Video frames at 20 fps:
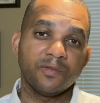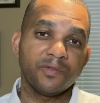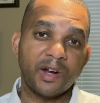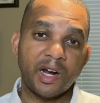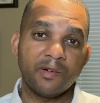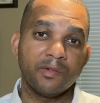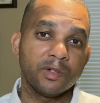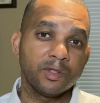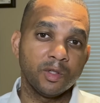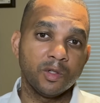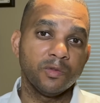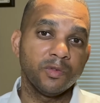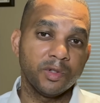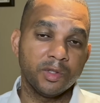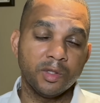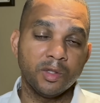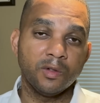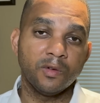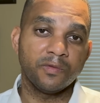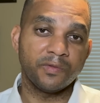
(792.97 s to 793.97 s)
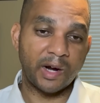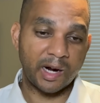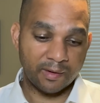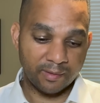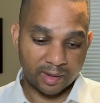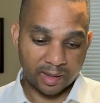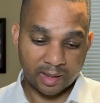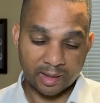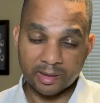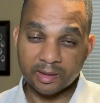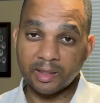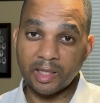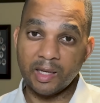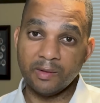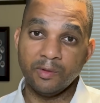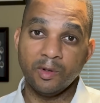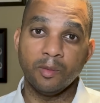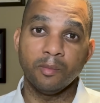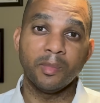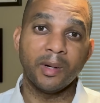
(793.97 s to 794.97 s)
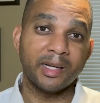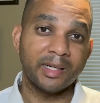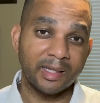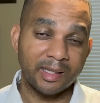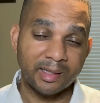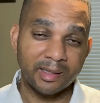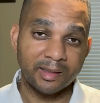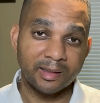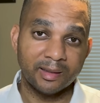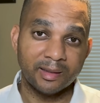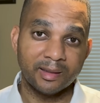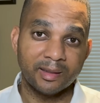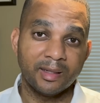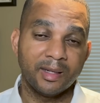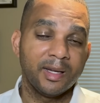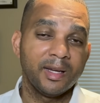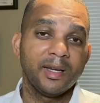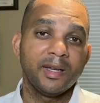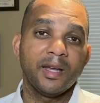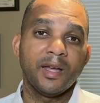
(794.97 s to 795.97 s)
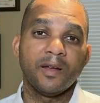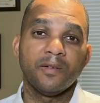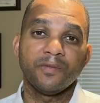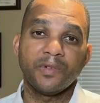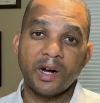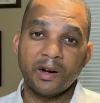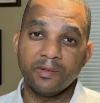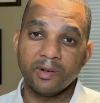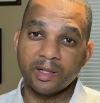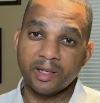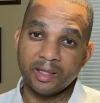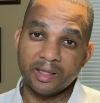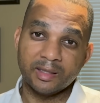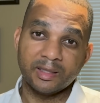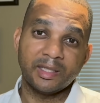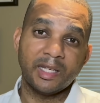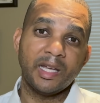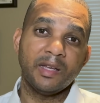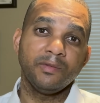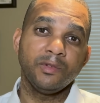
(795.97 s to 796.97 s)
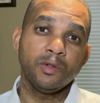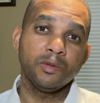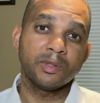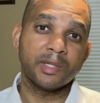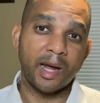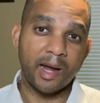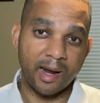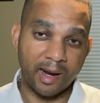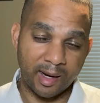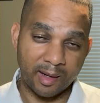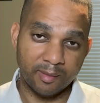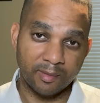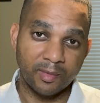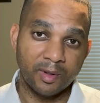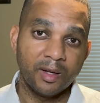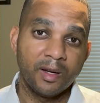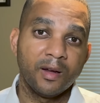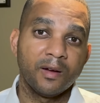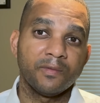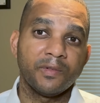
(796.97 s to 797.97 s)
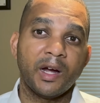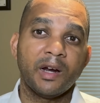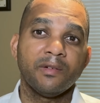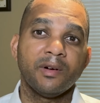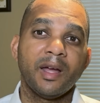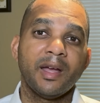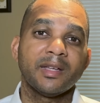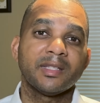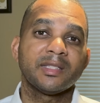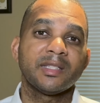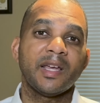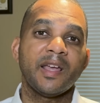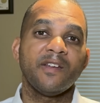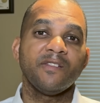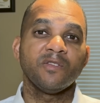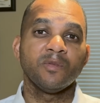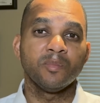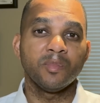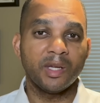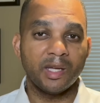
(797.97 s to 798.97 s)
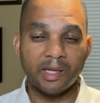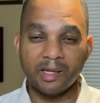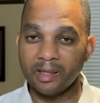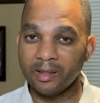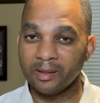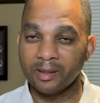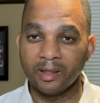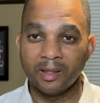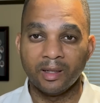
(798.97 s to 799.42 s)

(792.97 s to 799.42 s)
Fiverr do for you? Fiverr can save you money, and Fiverr can save you time. Fiverr has saved me